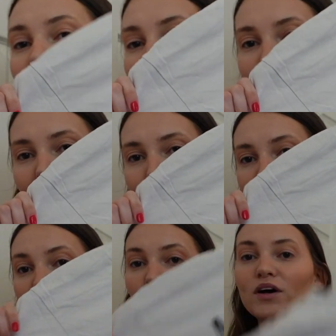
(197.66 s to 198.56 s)

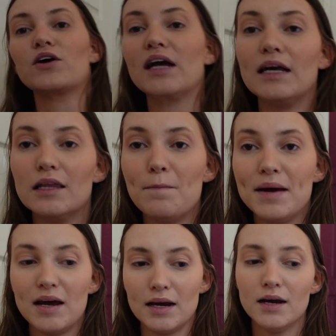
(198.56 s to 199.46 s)
So it could either
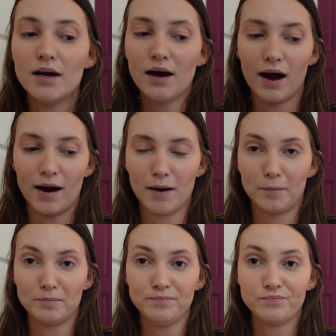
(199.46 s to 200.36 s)
be
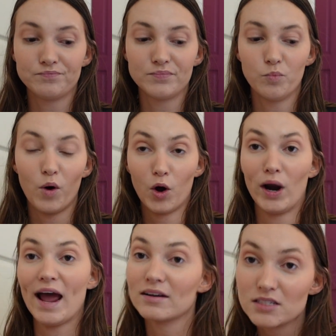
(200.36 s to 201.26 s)
worn
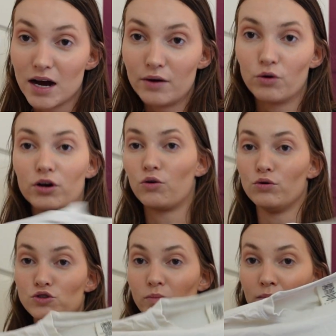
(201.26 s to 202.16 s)
outside or it could
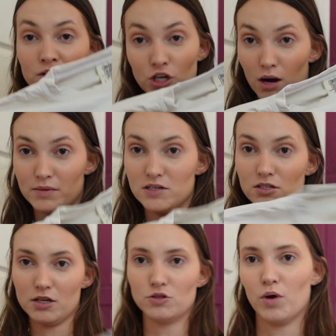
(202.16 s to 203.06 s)
also be
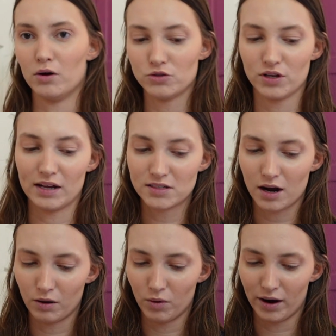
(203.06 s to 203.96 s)
pajamas as well. So that's
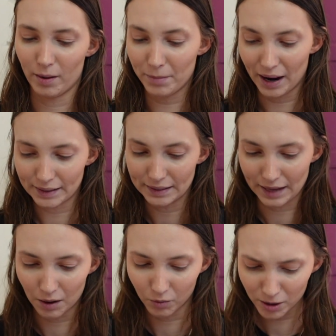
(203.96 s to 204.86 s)
kind of why I'm packing
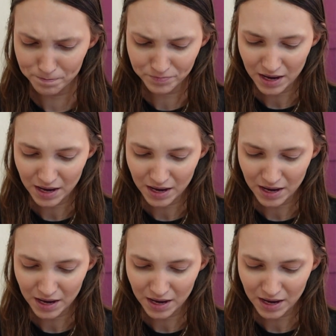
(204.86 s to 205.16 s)
that one.